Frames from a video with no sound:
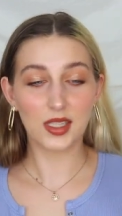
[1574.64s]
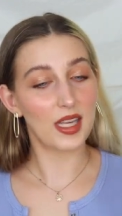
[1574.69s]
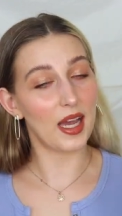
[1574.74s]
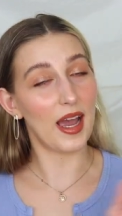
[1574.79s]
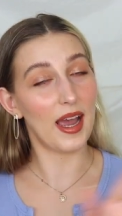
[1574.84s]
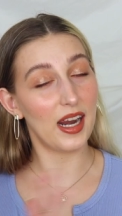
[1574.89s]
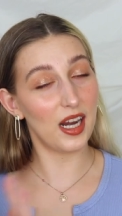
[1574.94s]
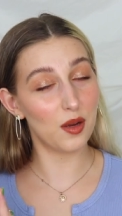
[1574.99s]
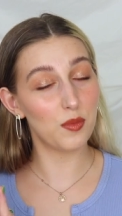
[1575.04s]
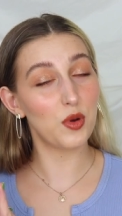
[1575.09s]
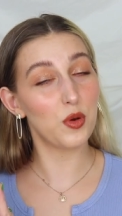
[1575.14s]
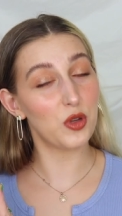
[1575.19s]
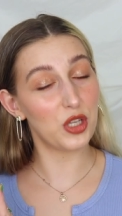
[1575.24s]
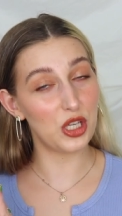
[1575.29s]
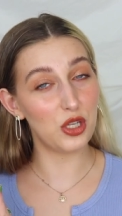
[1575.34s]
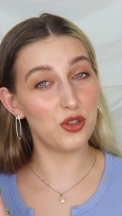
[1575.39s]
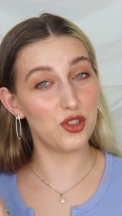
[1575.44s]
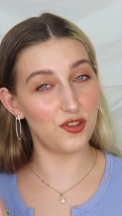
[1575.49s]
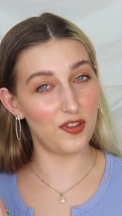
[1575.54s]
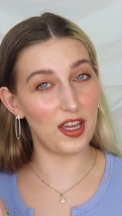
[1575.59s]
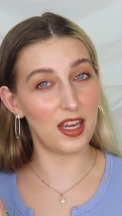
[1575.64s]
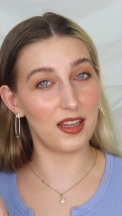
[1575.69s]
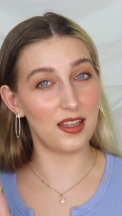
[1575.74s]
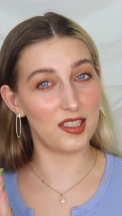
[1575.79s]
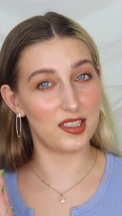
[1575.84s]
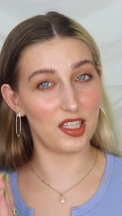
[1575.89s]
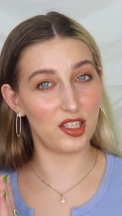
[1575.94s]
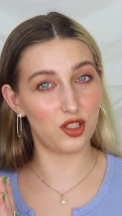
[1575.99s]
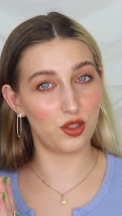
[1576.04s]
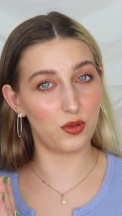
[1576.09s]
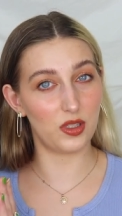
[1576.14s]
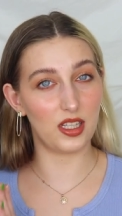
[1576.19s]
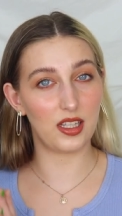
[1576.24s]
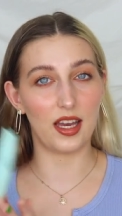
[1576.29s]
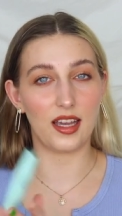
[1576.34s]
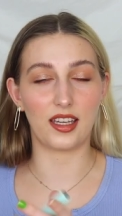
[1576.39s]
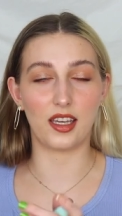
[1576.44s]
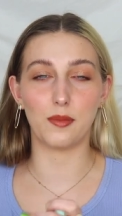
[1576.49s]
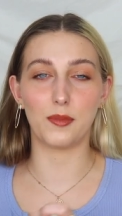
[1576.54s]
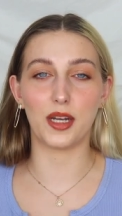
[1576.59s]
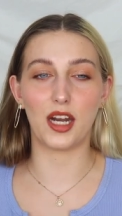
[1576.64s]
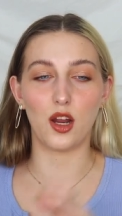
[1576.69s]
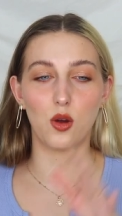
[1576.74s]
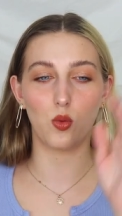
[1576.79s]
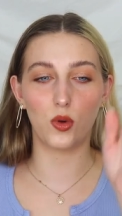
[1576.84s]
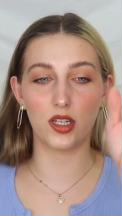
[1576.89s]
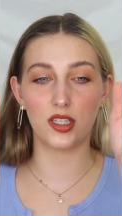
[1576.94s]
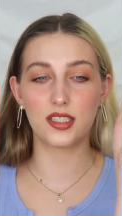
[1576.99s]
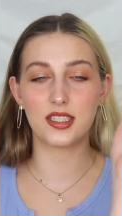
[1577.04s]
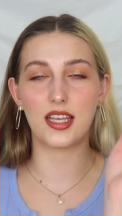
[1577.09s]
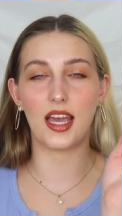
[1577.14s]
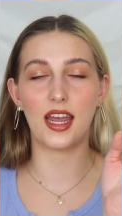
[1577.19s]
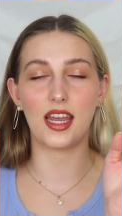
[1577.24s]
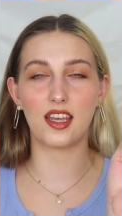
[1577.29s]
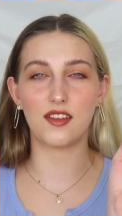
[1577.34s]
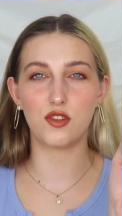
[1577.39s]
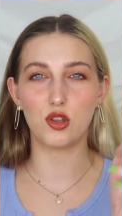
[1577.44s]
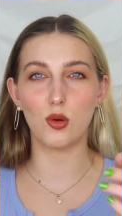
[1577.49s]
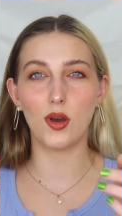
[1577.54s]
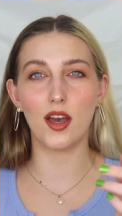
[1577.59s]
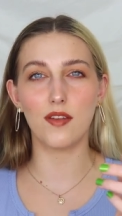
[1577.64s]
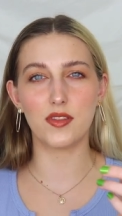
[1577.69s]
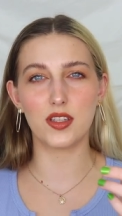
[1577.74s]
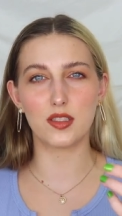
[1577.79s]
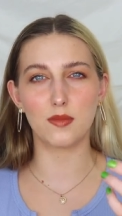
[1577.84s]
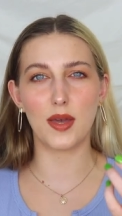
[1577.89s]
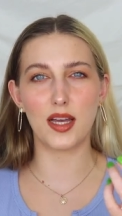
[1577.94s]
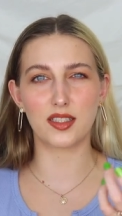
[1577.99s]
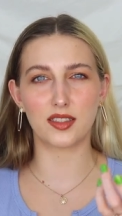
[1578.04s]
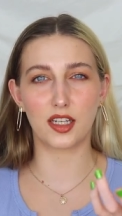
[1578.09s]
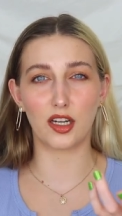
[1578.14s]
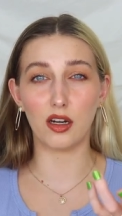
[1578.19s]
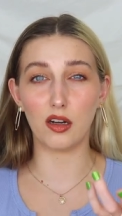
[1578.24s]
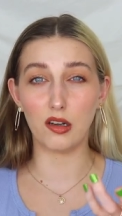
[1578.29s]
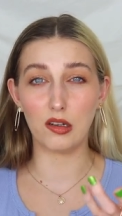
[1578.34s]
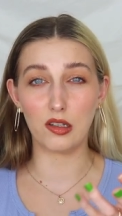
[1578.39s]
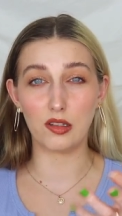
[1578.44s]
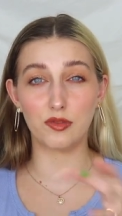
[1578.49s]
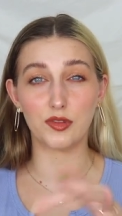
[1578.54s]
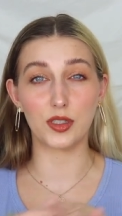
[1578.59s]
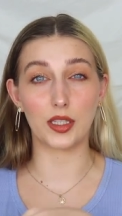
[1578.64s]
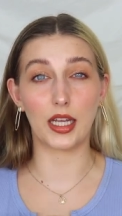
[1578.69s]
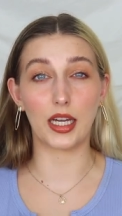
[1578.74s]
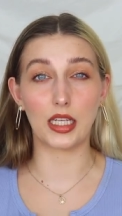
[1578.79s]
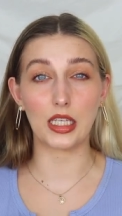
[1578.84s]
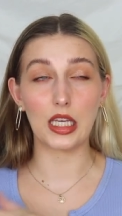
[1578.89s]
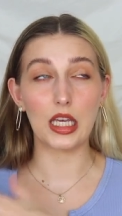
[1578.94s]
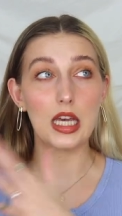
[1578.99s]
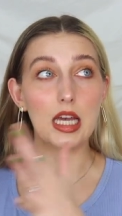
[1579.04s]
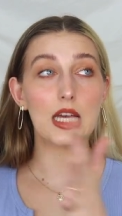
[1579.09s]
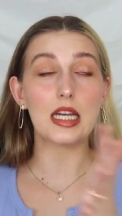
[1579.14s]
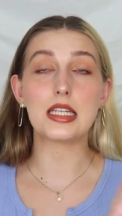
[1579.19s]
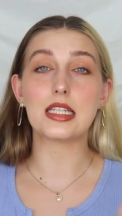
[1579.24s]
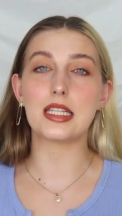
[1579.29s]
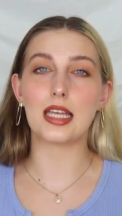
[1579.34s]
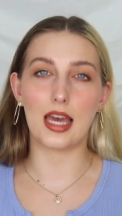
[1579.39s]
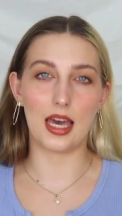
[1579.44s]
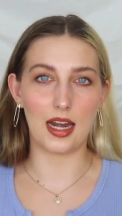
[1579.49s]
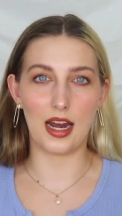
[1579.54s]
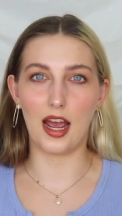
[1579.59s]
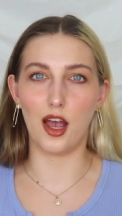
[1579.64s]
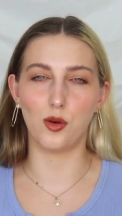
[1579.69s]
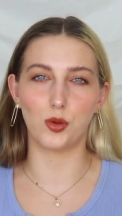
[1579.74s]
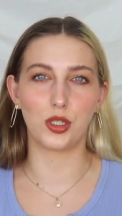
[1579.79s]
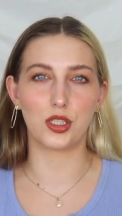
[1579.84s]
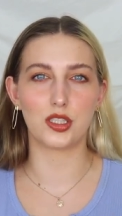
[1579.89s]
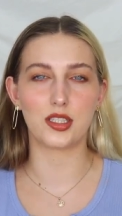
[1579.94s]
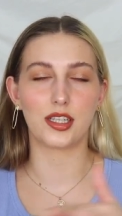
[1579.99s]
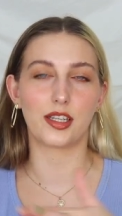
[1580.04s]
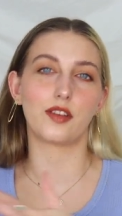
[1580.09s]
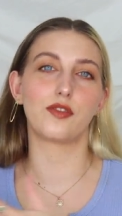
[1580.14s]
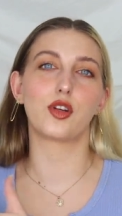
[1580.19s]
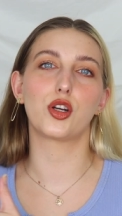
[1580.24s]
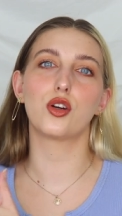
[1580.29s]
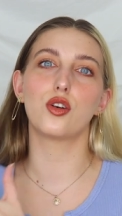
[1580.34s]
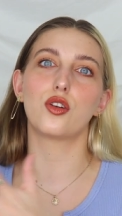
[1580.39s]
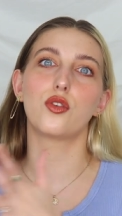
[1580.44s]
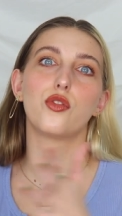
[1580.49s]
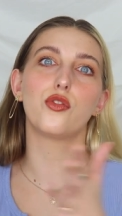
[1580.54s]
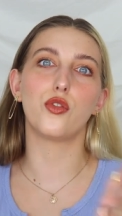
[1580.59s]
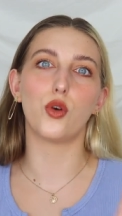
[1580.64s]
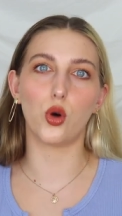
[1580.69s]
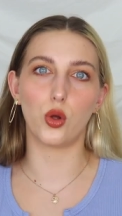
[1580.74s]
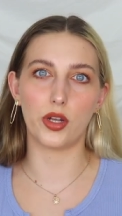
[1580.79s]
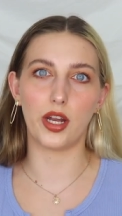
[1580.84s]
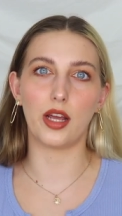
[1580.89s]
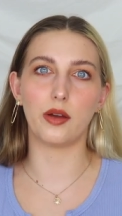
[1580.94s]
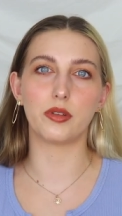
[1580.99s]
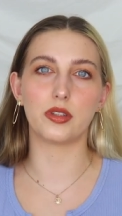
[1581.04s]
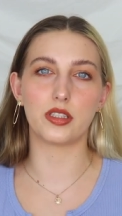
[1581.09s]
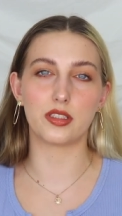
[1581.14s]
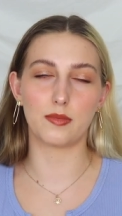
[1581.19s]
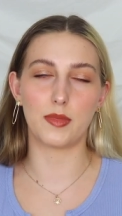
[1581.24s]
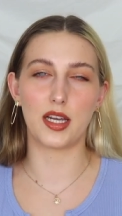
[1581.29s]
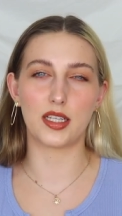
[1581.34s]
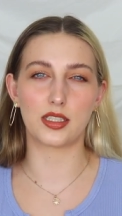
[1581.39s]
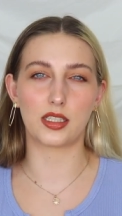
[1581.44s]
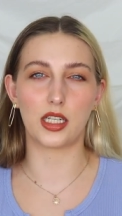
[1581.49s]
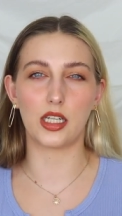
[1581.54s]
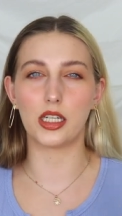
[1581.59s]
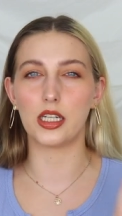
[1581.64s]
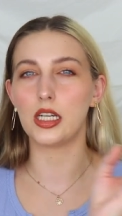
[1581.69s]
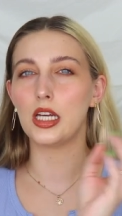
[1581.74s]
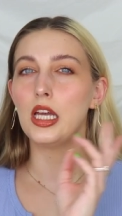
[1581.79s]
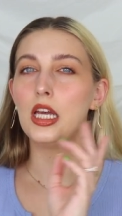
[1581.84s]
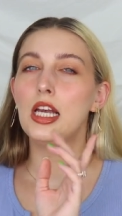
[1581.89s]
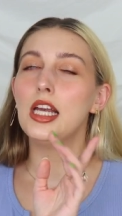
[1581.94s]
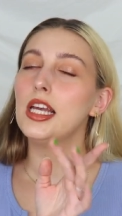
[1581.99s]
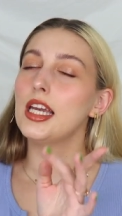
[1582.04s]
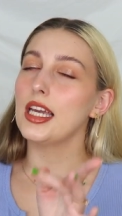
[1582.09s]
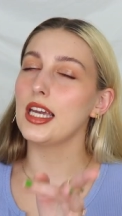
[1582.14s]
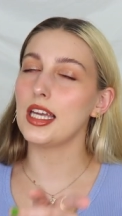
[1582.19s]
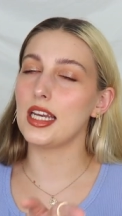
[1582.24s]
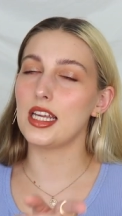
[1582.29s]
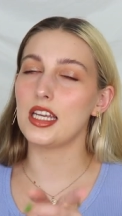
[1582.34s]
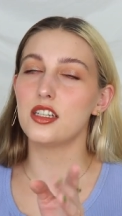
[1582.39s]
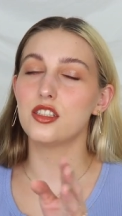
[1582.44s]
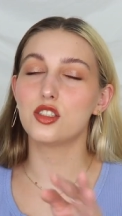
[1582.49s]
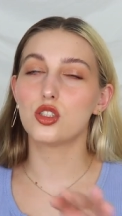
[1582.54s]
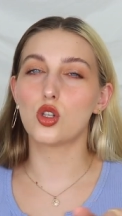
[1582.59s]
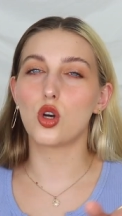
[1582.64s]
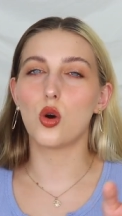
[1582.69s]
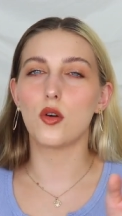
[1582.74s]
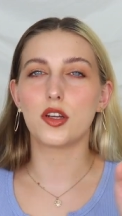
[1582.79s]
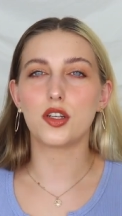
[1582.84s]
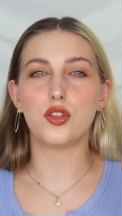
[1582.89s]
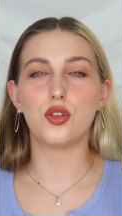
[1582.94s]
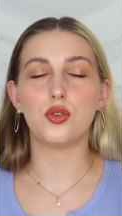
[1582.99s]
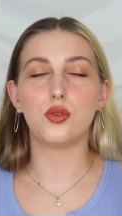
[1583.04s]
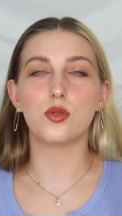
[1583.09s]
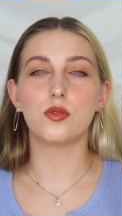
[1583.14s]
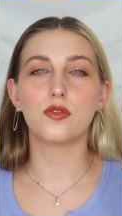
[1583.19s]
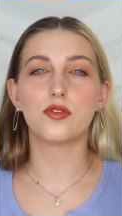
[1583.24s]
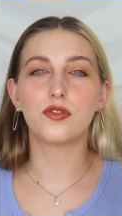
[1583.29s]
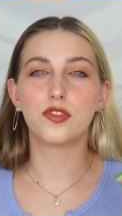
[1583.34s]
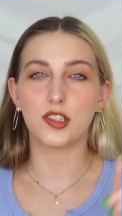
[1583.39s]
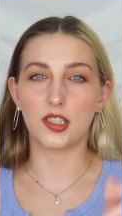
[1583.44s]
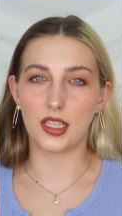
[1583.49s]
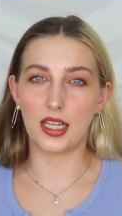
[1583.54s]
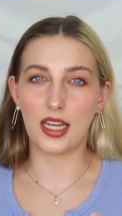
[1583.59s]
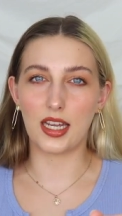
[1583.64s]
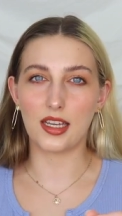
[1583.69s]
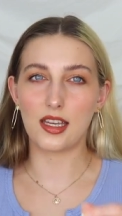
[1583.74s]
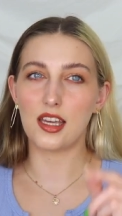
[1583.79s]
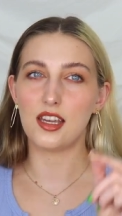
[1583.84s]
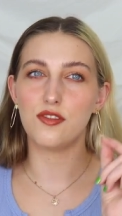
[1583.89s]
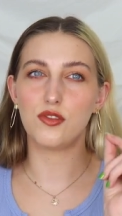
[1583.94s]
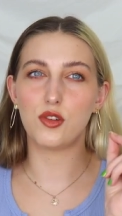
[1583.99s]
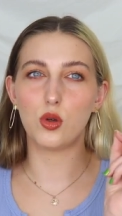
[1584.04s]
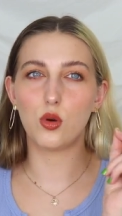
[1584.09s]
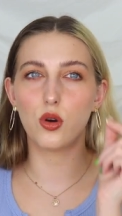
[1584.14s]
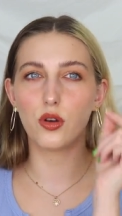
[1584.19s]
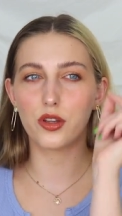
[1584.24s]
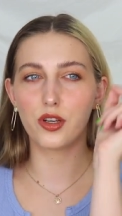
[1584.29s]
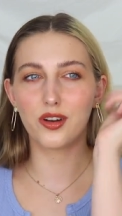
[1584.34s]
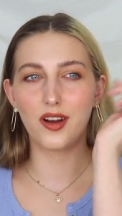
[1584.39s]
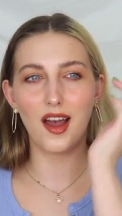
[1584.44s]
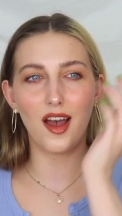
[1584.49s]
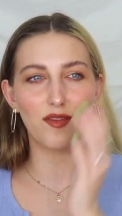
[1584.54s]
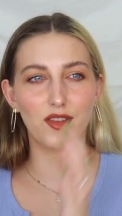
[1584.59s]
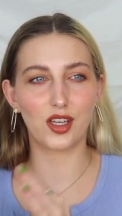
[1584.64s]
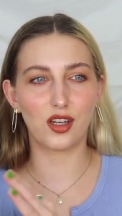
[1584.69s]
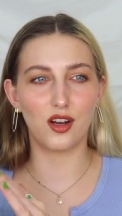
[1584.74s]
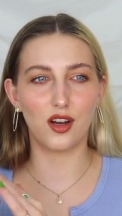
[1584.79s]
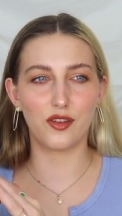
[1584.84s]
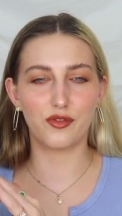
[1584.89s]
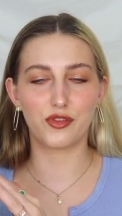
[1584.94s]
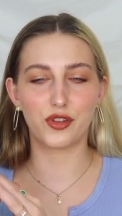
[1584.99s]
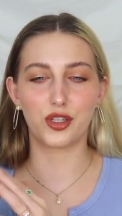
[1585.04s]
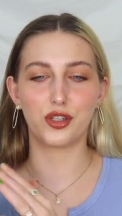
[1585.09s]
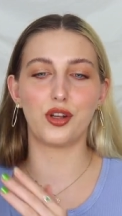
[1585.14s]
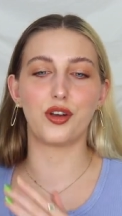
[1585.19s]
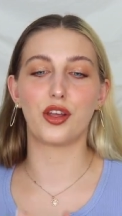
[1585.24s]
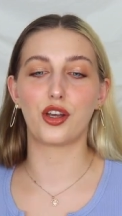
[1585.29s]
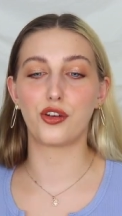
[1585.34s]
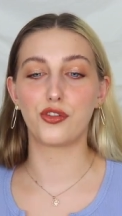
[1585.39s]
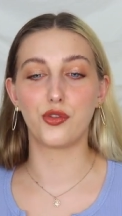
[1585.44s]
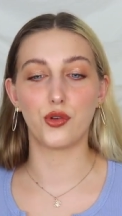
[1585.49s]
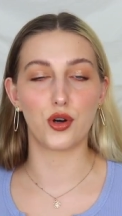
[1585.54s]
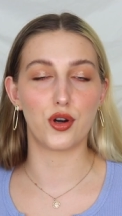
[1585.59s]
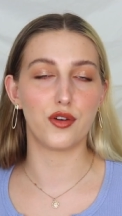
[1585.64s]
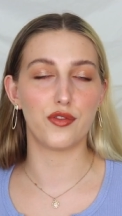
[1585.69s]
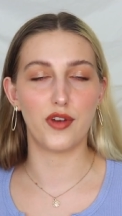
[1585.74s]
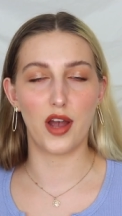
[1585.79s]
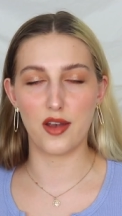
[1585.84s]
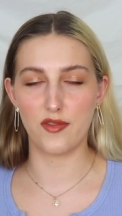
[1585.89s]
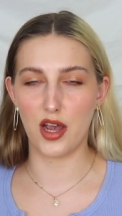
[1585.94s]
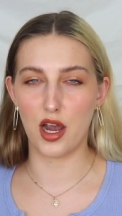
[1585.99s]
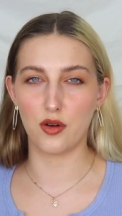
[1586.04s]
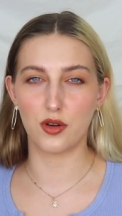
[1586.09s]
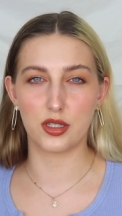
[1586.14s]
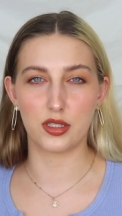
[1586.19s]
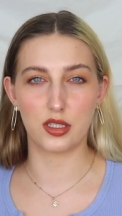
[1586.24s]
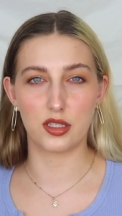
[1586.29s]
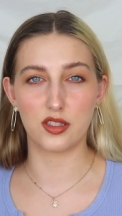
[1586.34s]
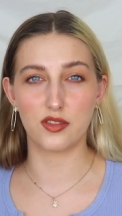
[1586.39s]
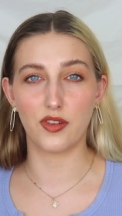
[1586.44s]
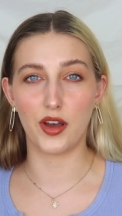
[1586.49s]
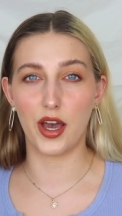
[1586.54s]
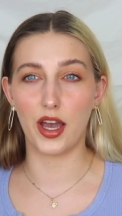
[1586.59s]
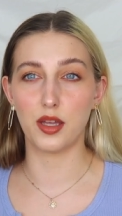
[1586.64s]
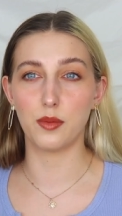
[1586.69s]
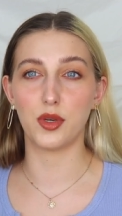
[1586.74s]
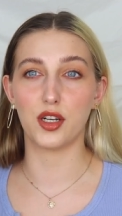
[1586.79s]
I am a huge fan of this. I do really like it, but I will say if you have this mascara on for like 10 hours, like if you're going a full day with this mascara, it is going to flake. If you only are having it on for, you know, like four or five hours, it's fine.